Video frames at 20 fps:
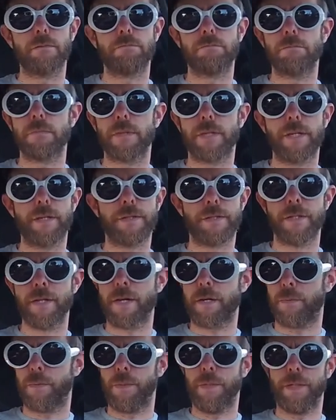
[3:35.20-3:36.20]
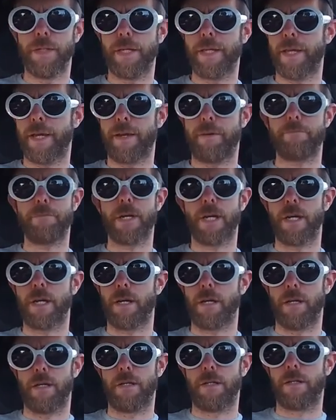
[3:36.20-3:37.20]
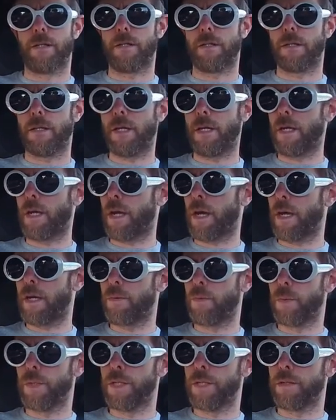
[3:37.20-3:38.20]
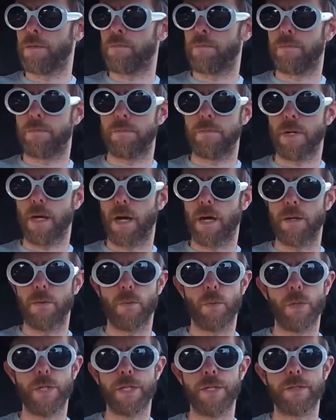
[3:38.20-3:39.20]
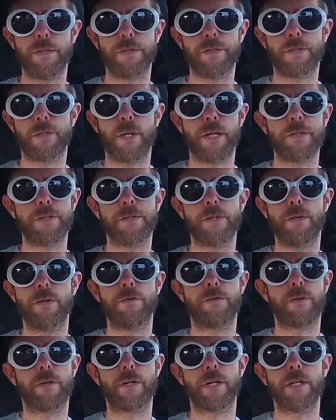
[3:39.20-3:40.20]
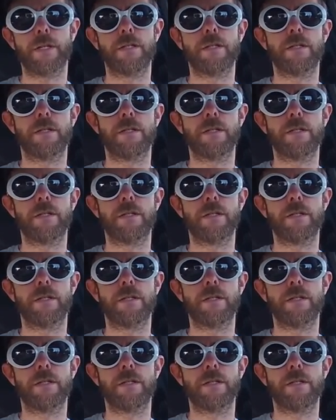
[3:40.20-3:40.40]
it's not really that bad. Like I wouldn't I wouldn't stress over it.